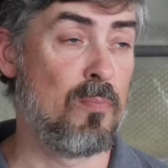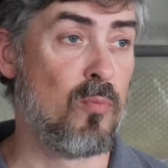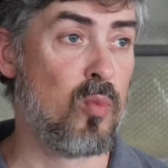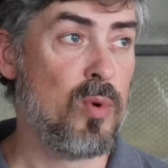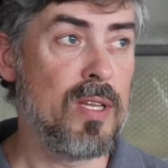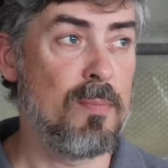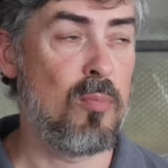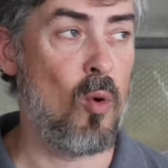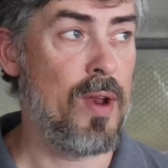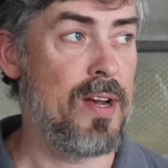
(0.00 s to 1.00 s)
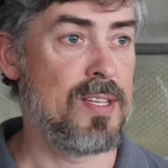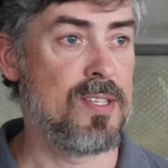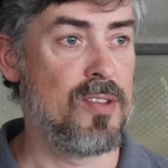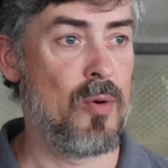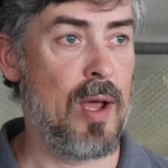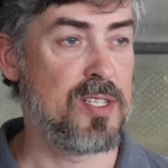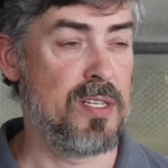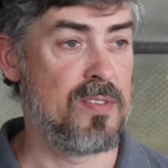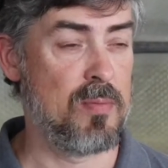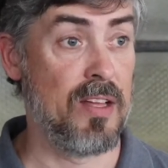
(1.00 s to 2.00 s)
really pointed us in the
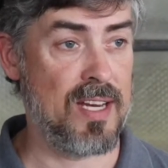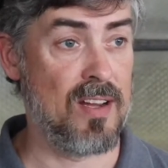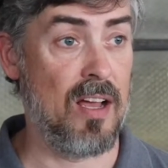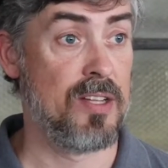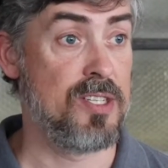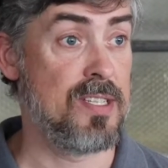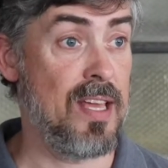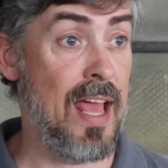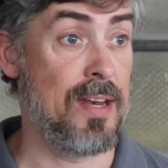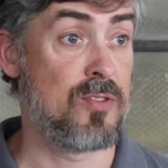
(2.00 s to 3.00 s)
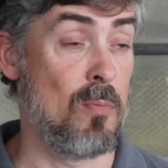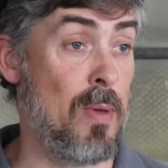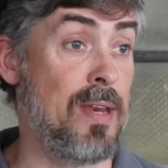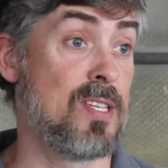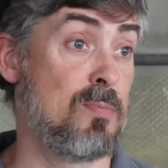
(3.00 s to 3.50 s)
direction of some technologies that had tremendous